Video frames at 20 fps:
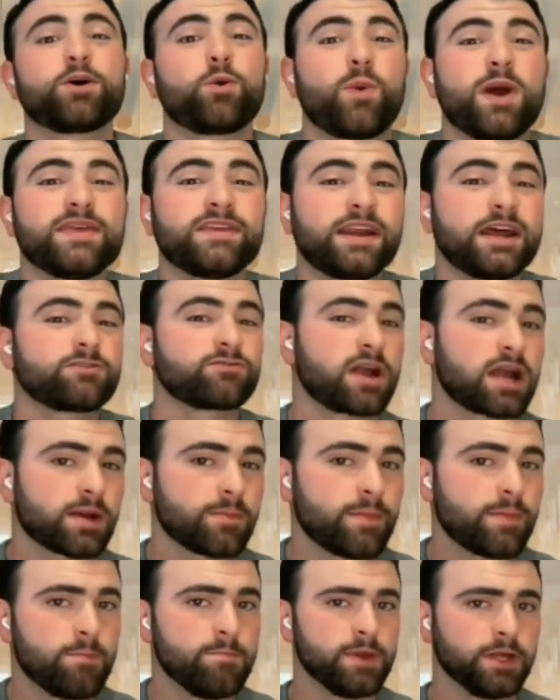is the way that I
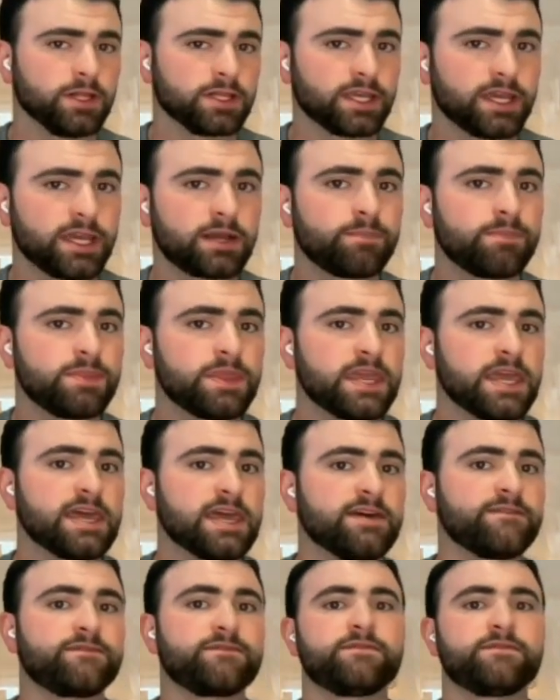recommend building